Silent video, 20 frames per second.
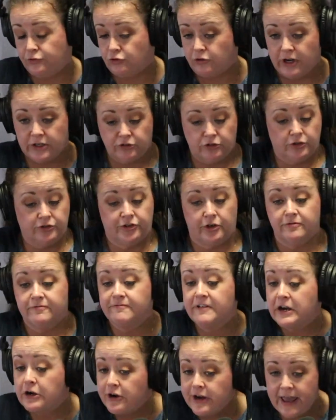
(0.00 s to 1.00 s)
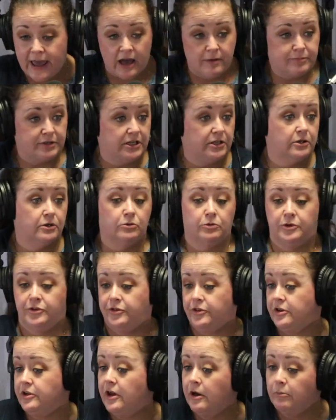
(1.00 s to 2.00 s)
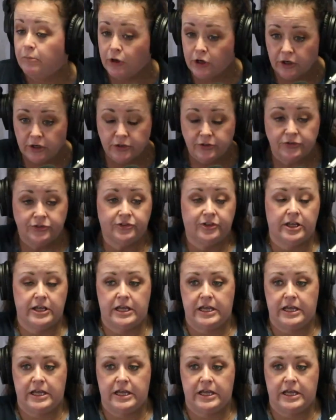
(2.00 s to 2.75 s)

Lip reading: directors are very happy with the numbers